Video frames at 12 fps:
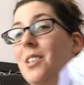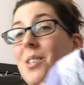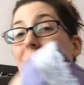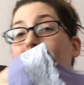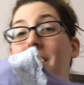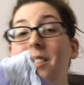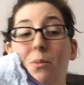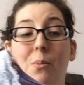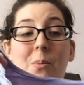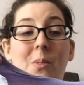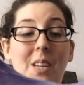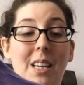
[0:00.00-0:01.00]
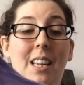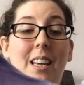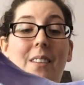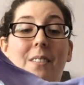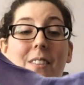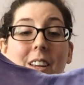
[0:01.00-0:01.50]
So it's
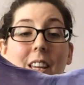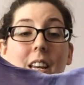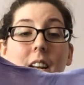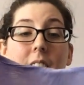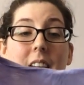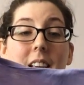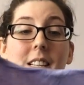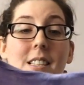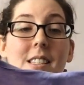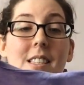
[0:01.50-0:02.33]
really, really nice.